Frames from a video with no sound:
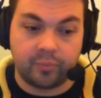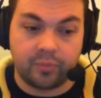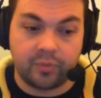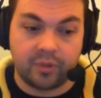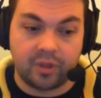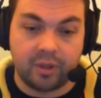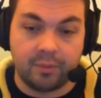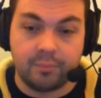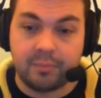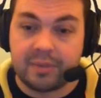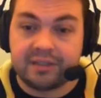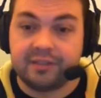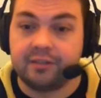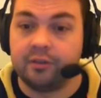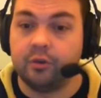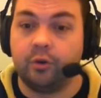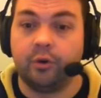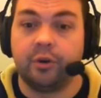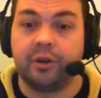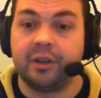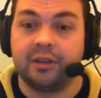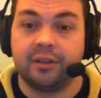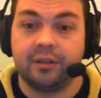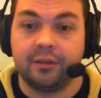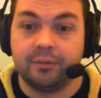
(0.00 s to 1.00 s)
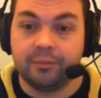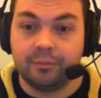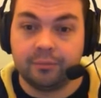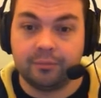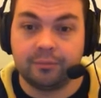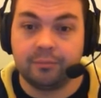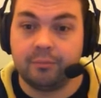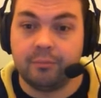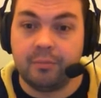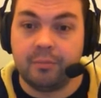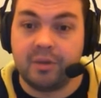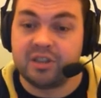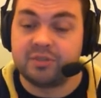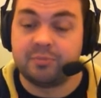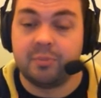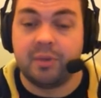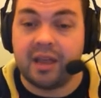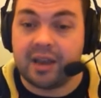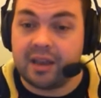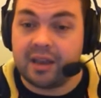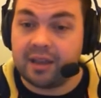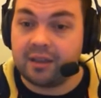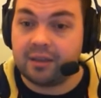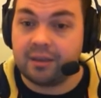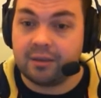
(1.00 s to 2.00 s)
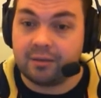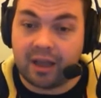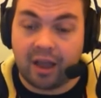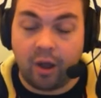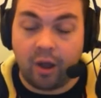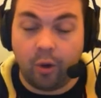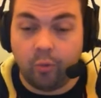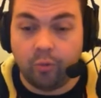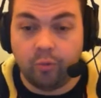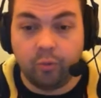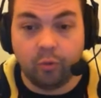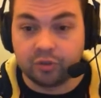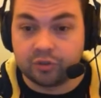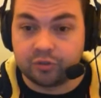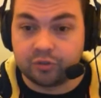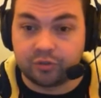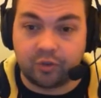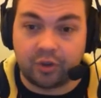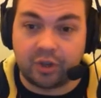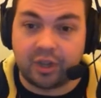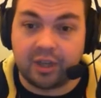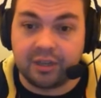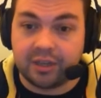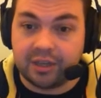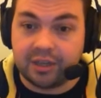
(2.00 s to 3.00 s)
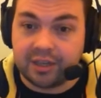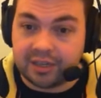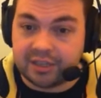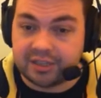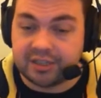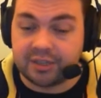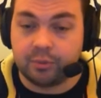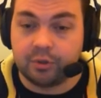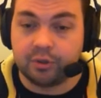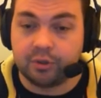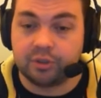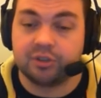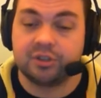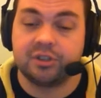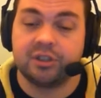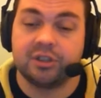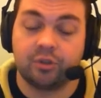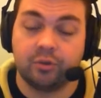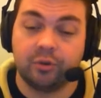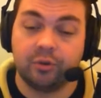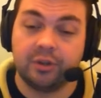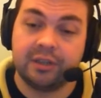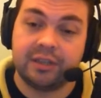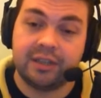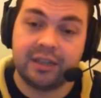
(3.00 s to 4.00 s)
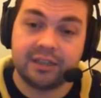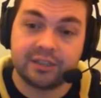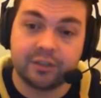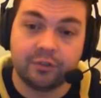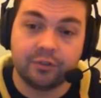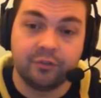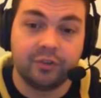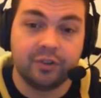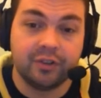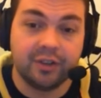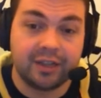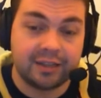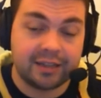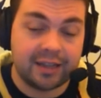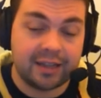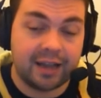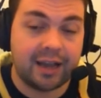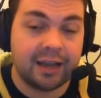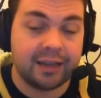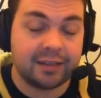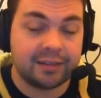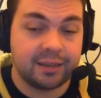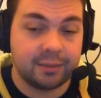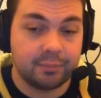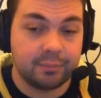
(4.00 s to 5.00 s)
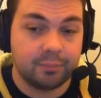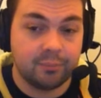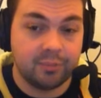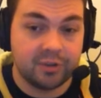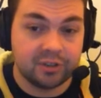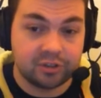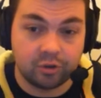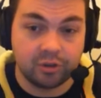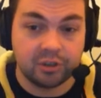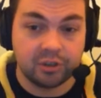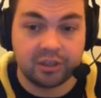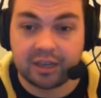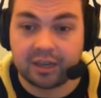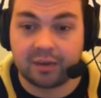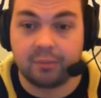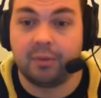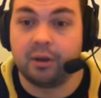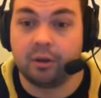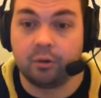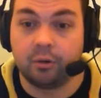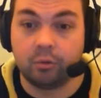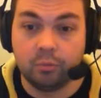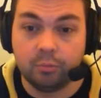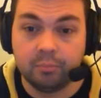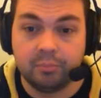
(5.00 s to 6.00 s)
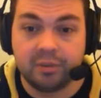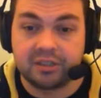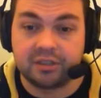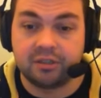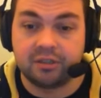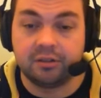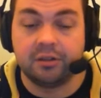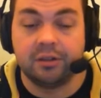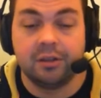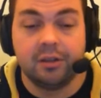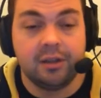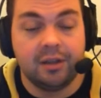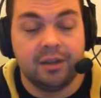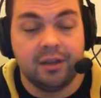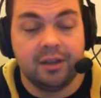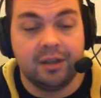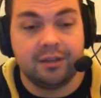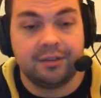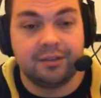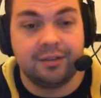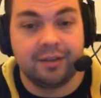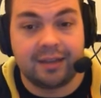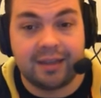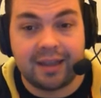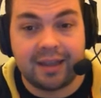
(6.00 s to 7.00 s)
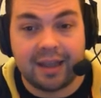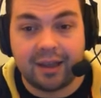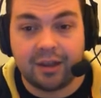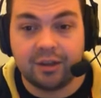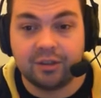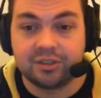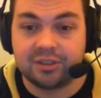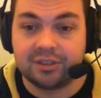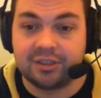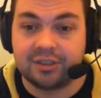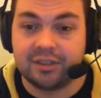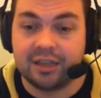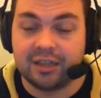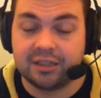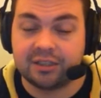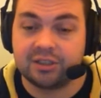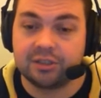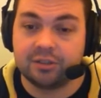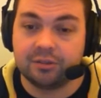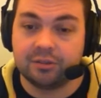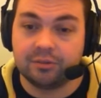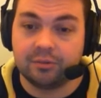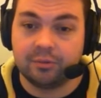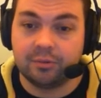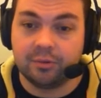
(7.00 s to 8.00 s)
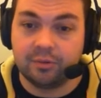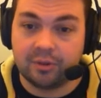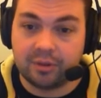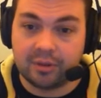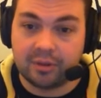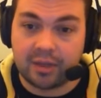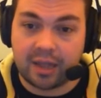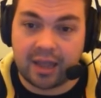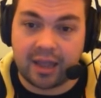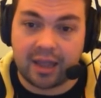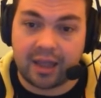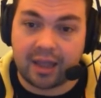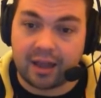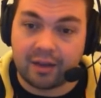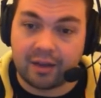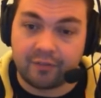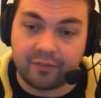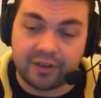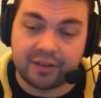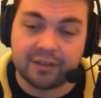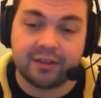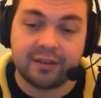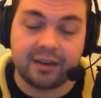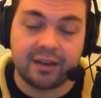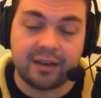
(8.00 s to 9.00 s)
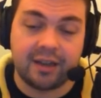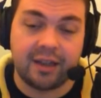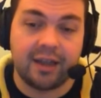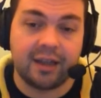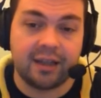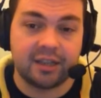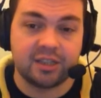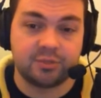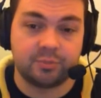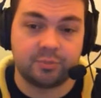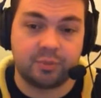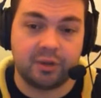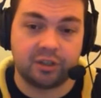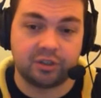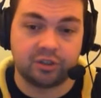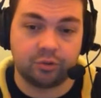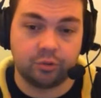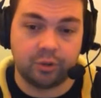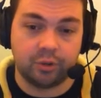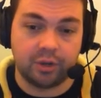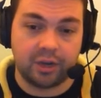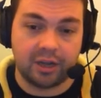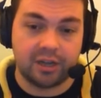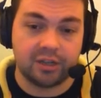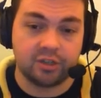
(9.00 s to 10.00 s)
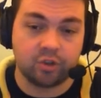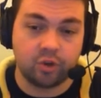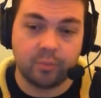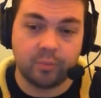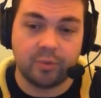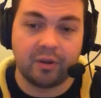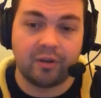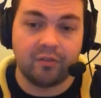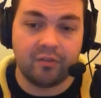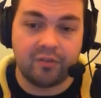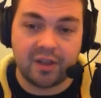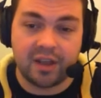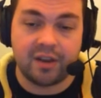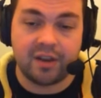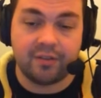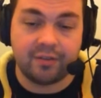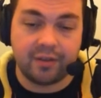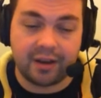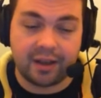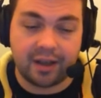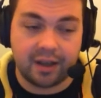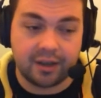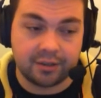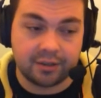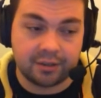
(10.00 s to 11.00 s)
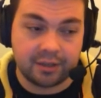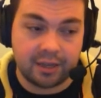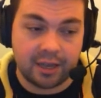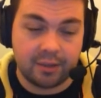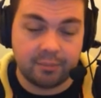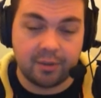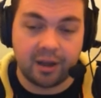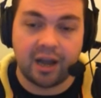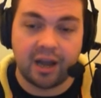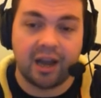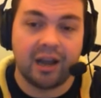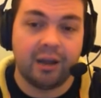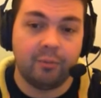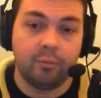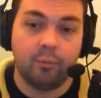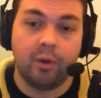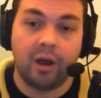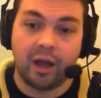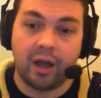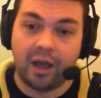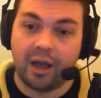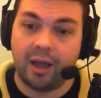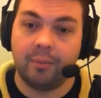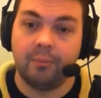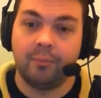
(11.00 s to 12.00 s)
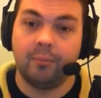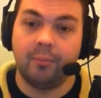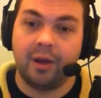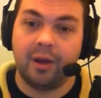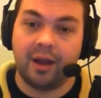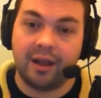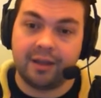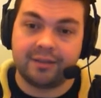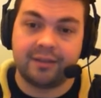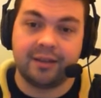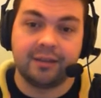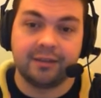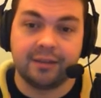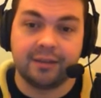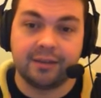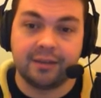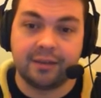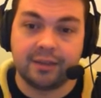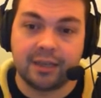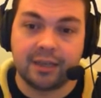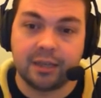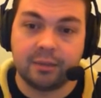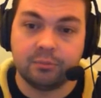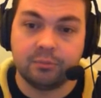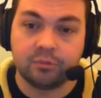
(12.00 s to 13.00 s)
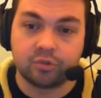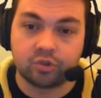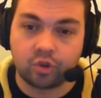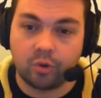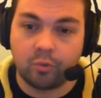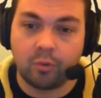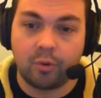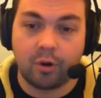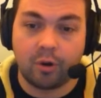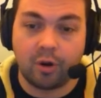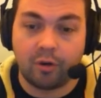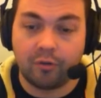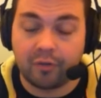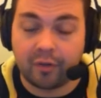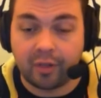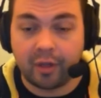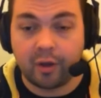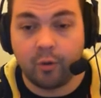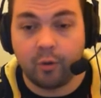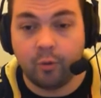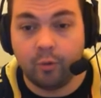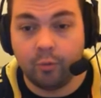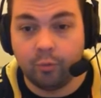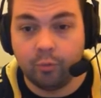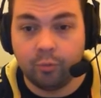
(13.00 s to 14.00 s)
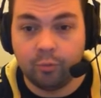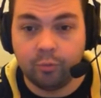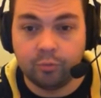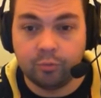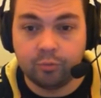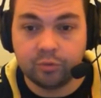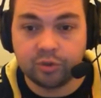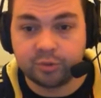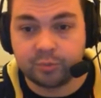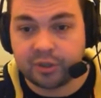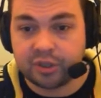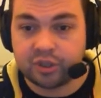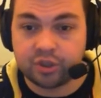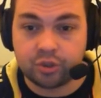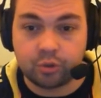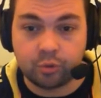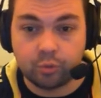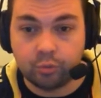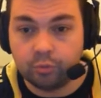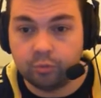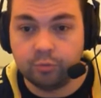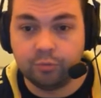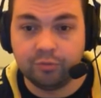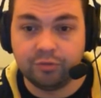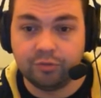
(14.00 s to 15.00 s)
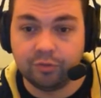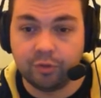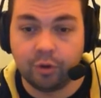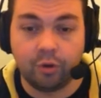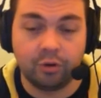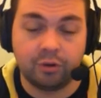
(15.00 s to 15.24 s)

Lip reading: meteoric, mesmeric, all those fucking crazy words. It's going to take something like that. It's going to take a miracle, basically, to get us this a victory against Barcelona. It's going to be a very, very hard game. I am attending the game, so I will have a little special vlog